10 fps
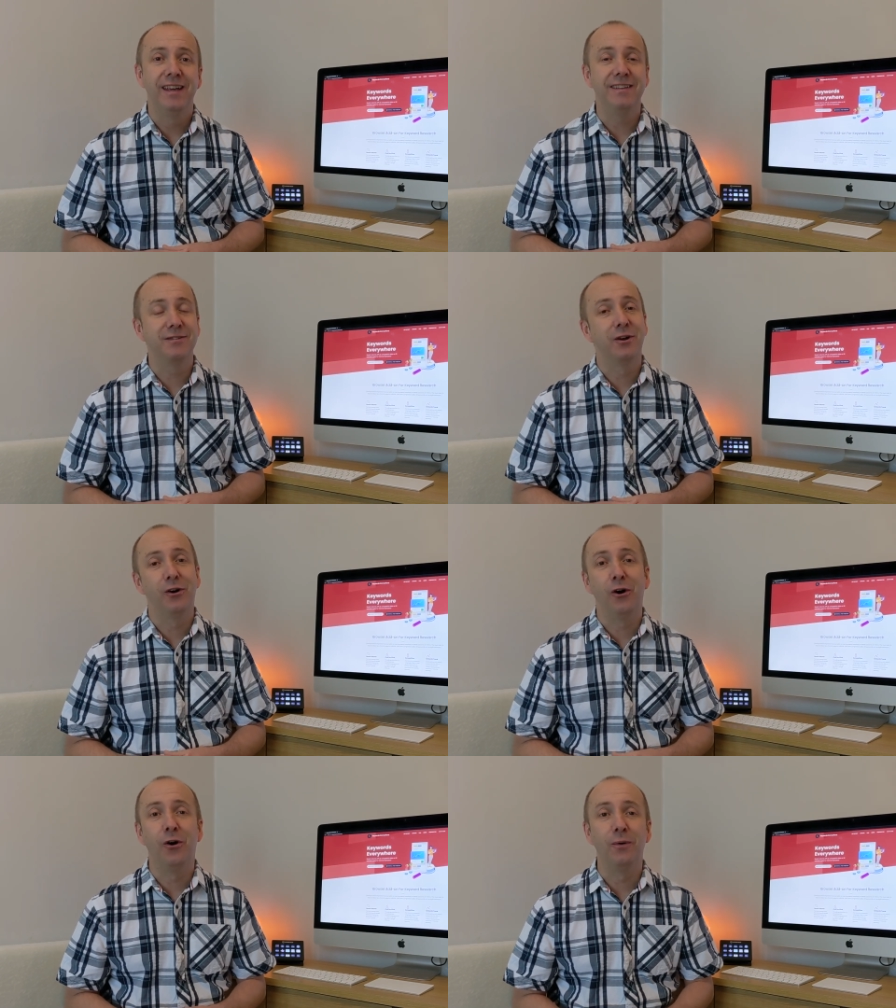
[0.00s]
It's
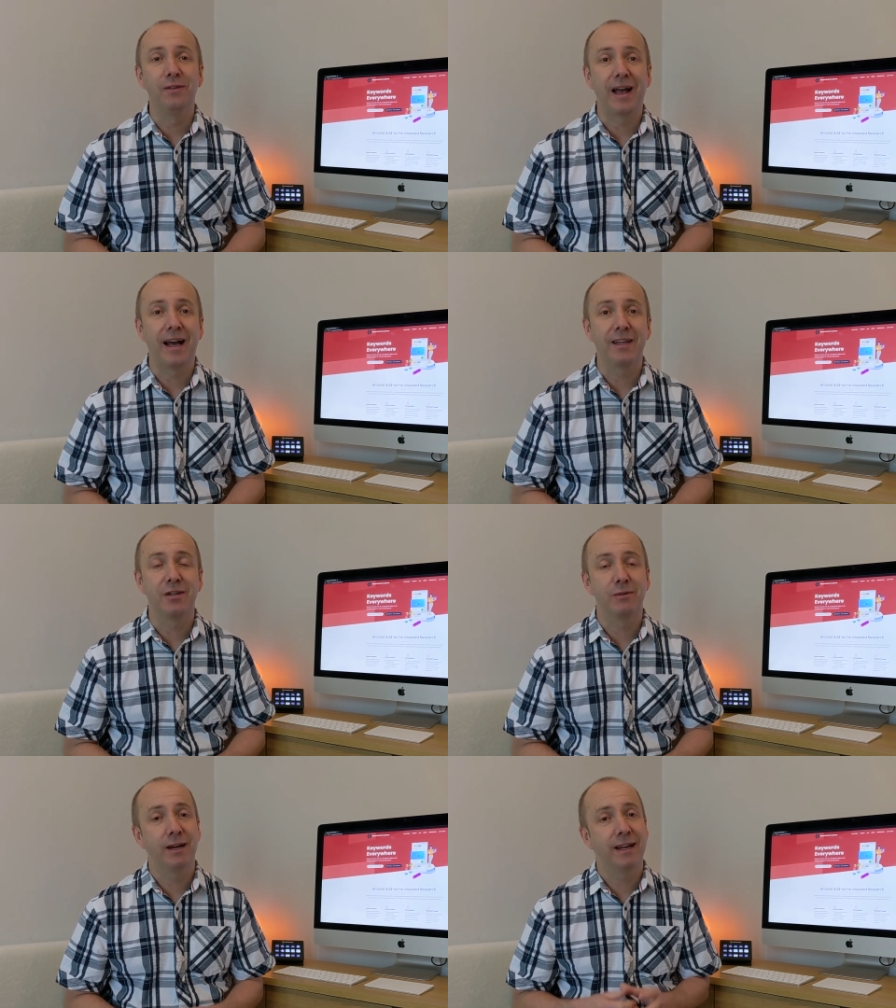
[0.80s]
not always
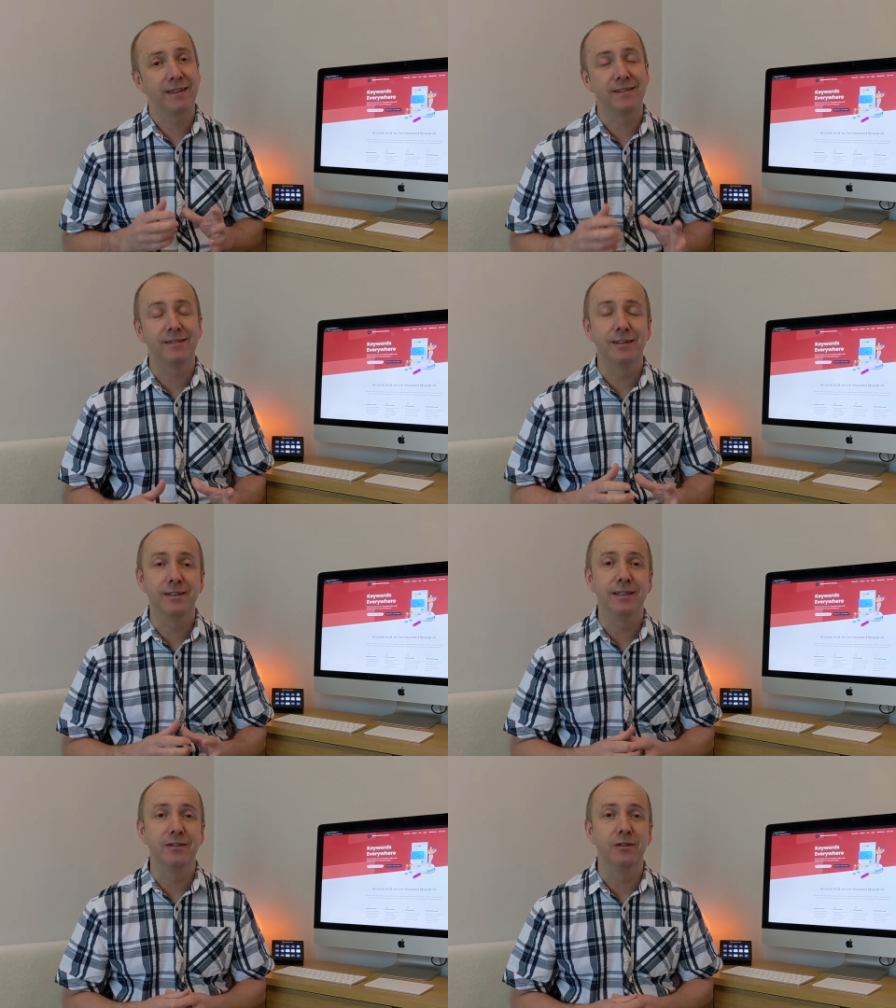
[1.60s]
accurate, and I
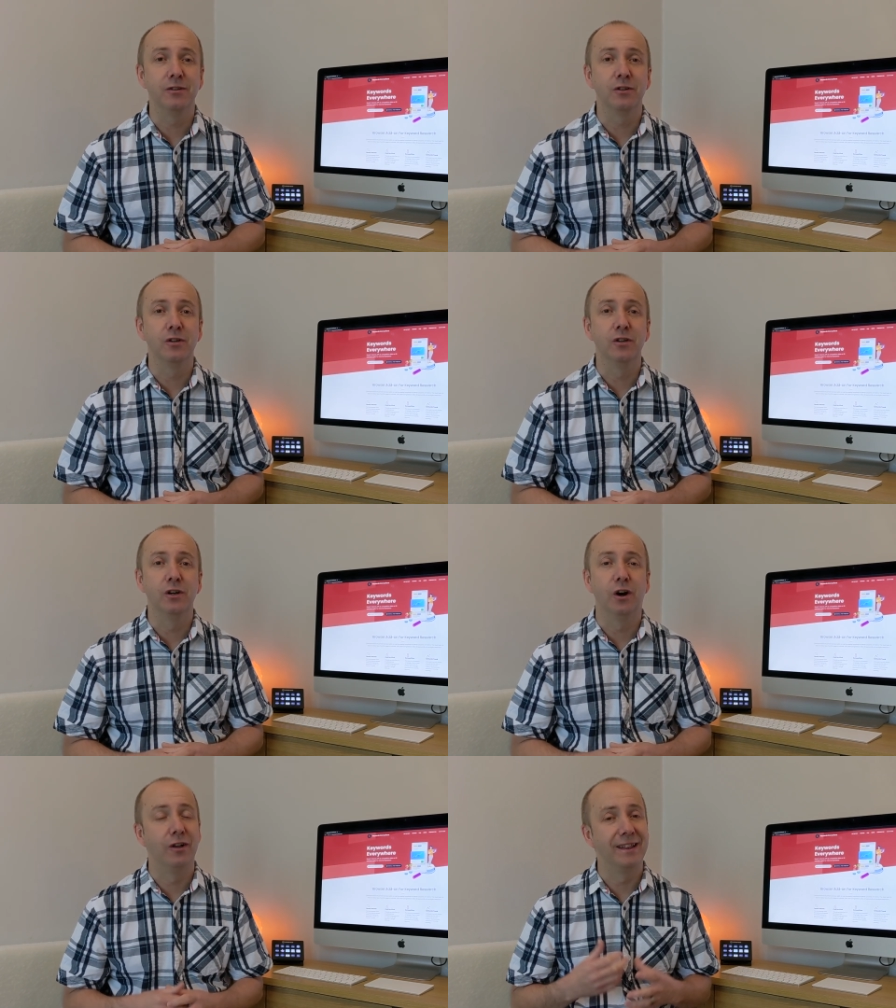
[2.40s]
certainly don't
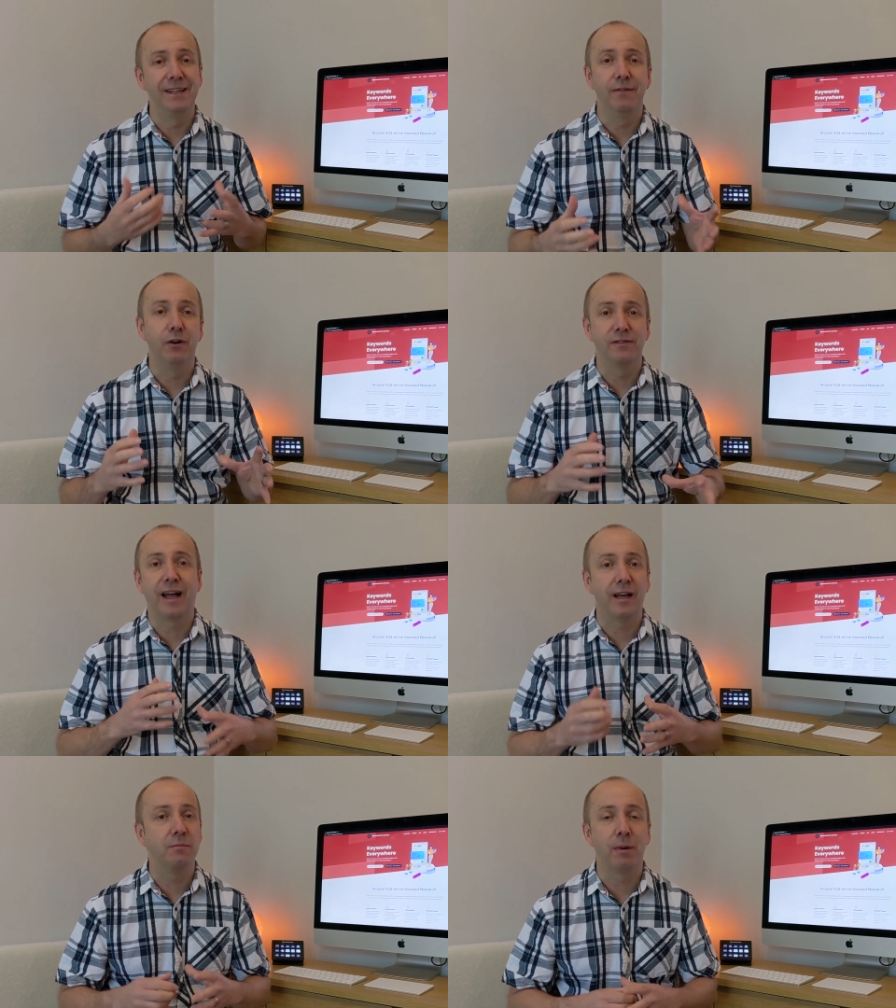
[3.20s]
go or live or
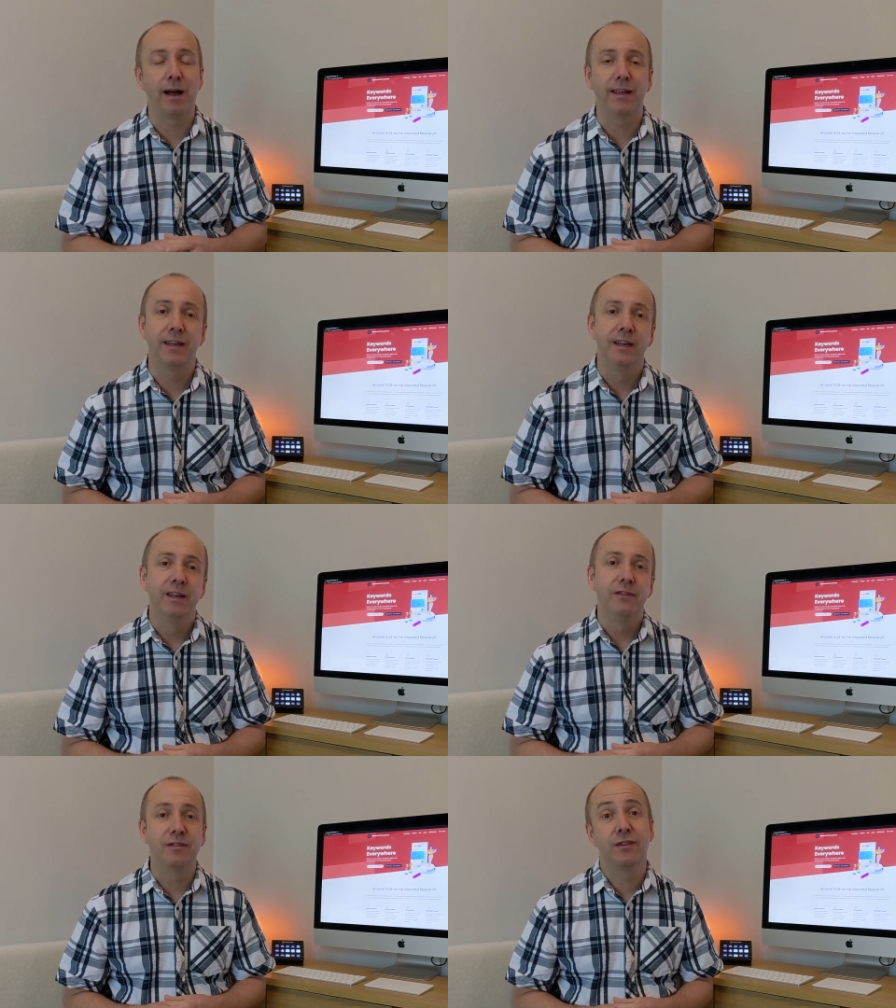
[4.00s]
die by
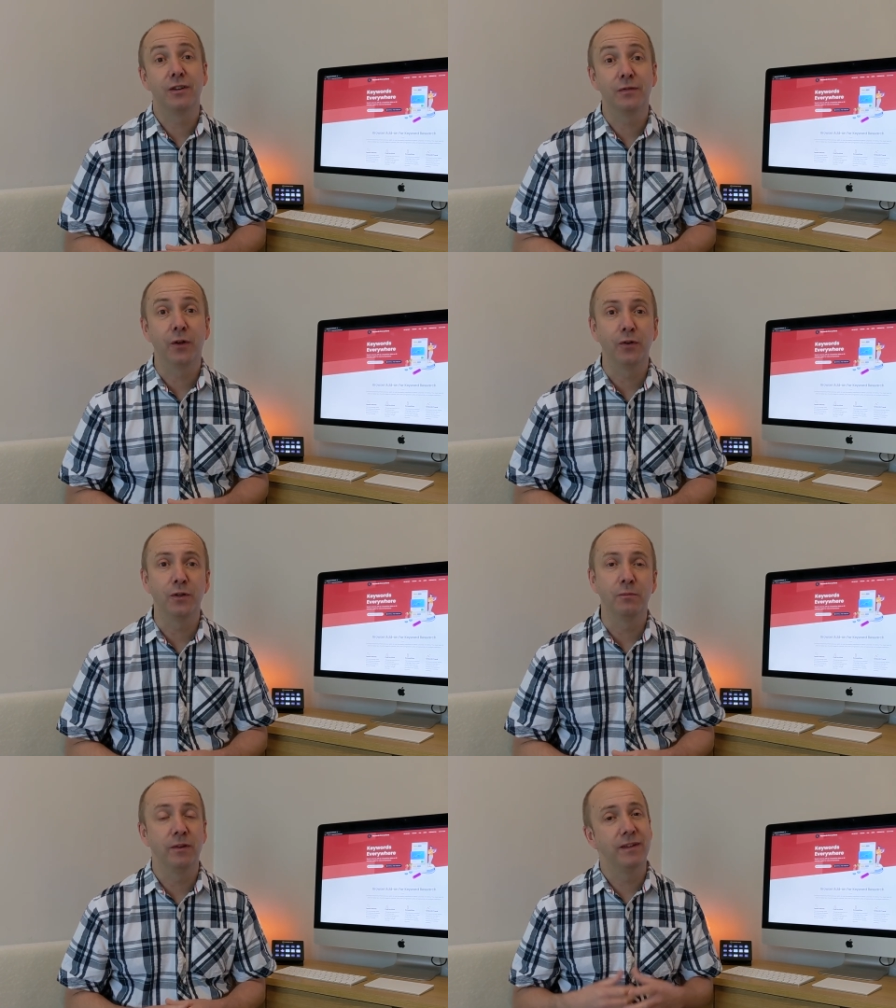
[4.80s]
the search
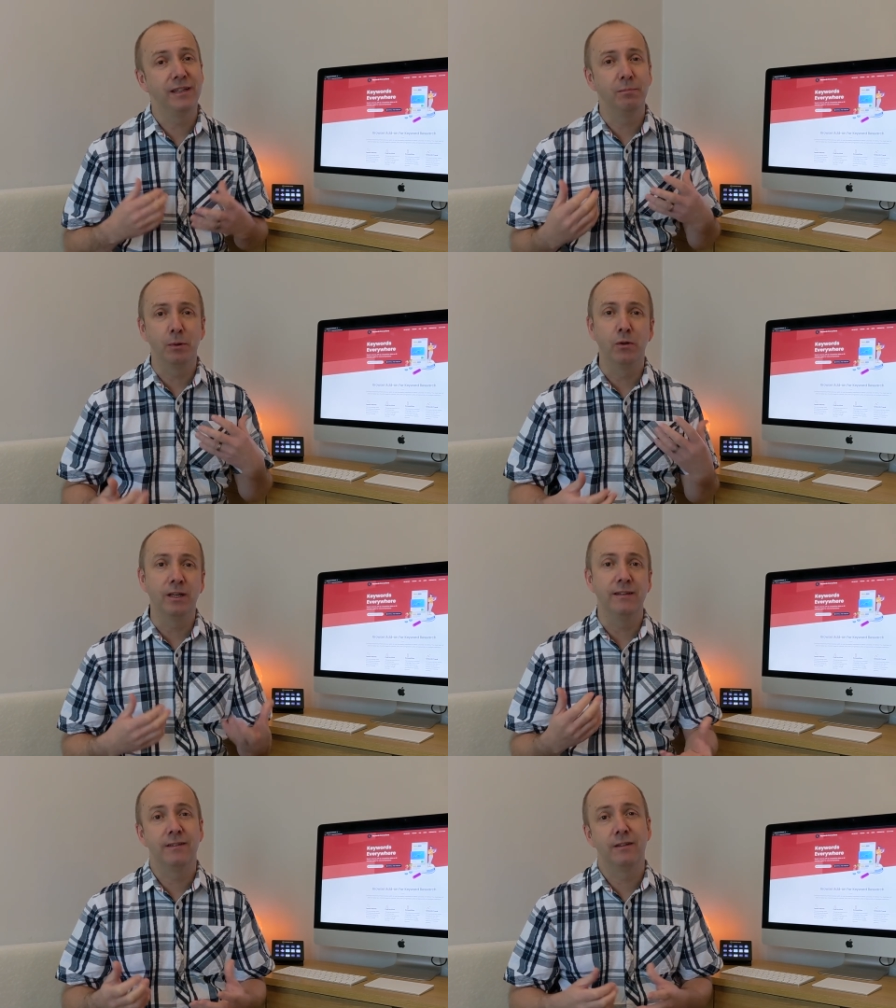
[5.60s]
volume that these
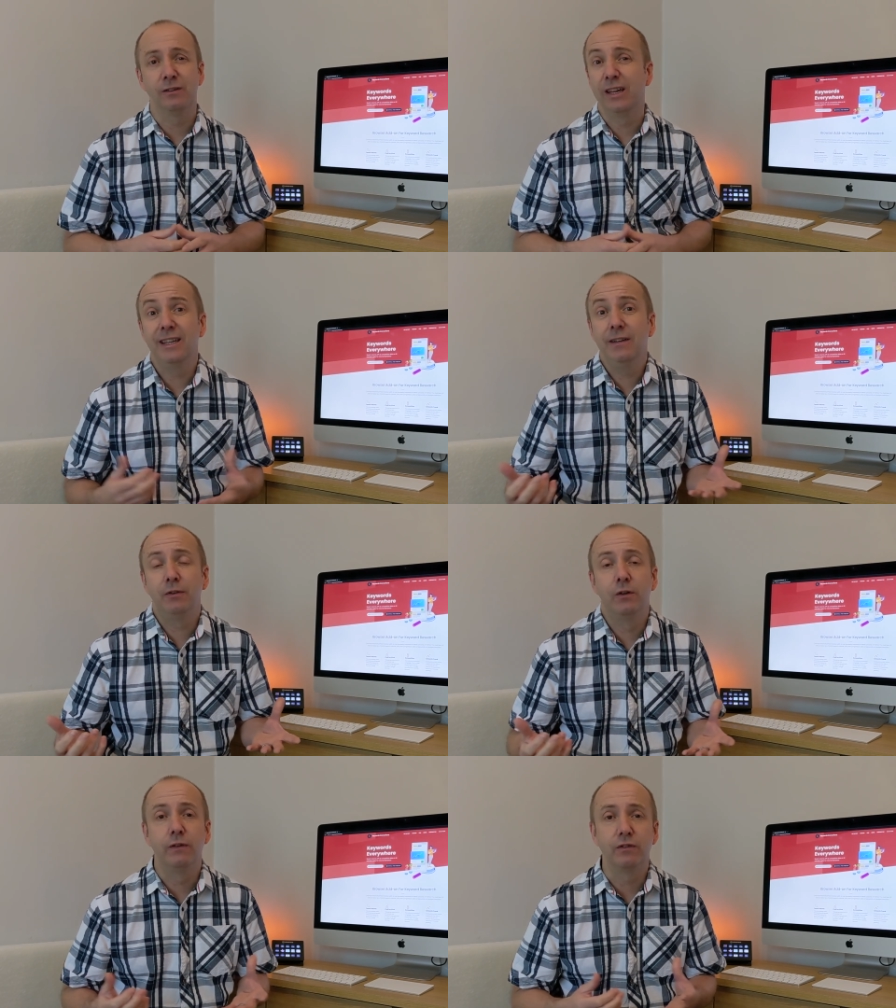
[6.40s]
plugins and, and
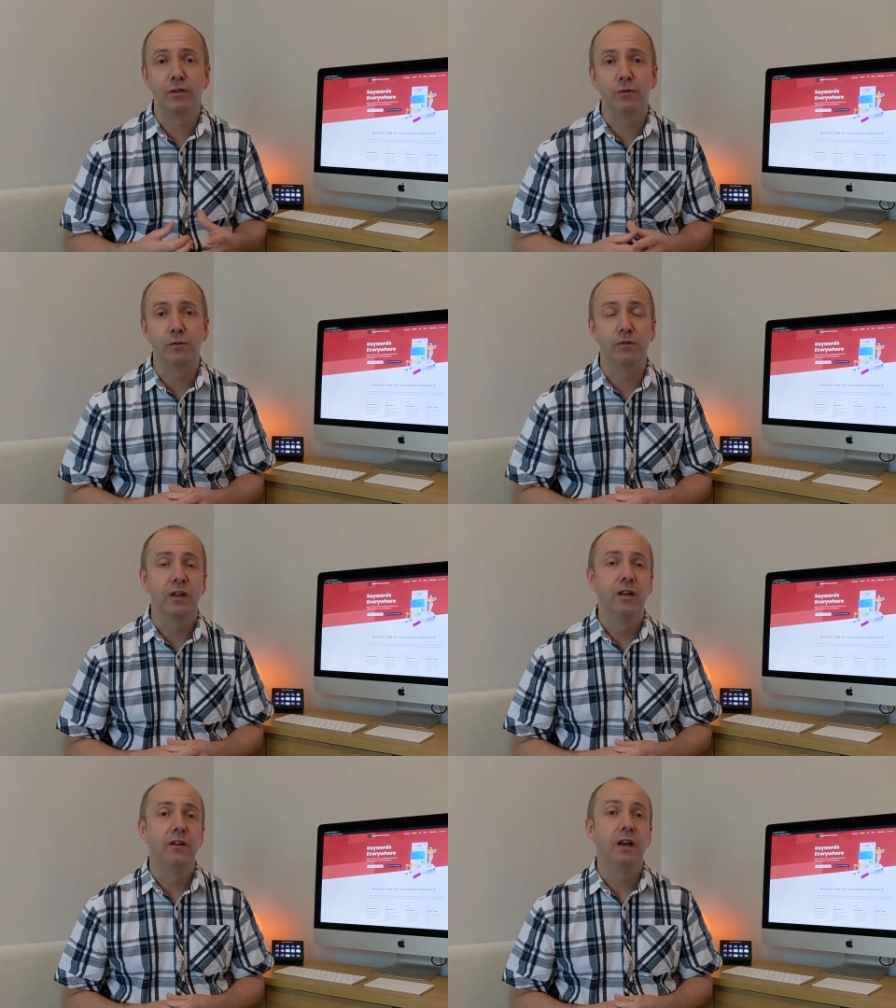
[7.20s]
even other tools
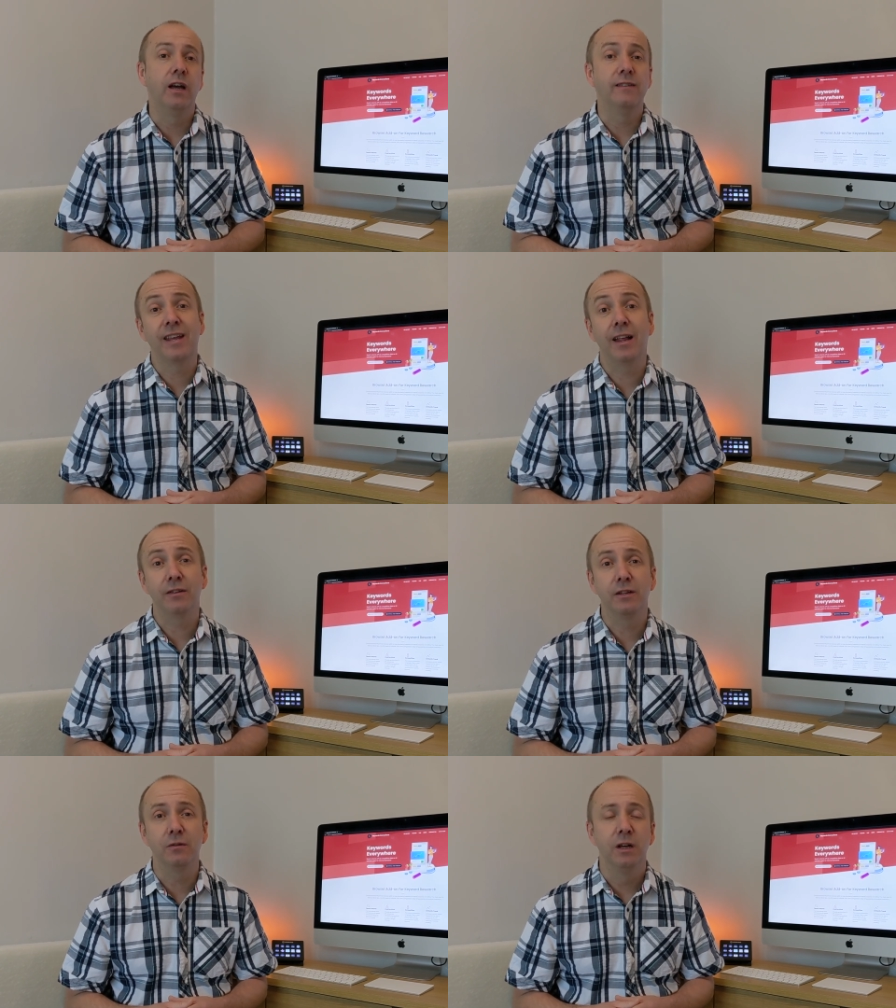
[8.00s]
uh,
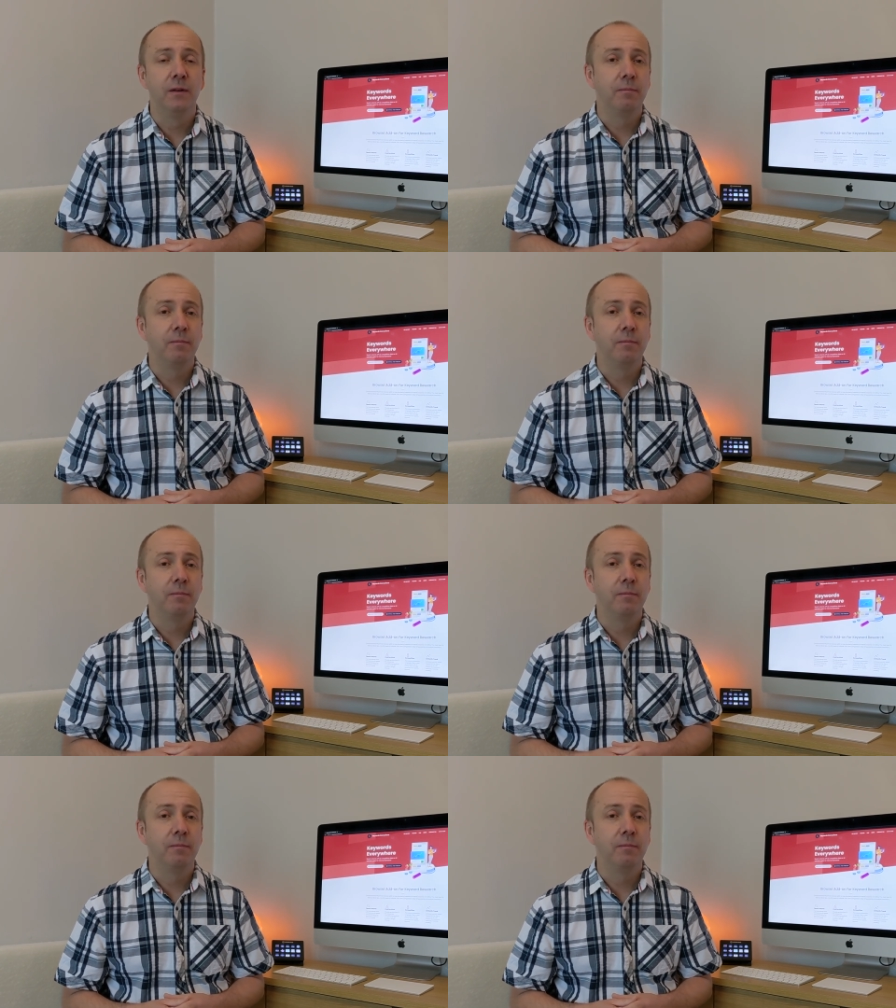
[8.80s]
tell you.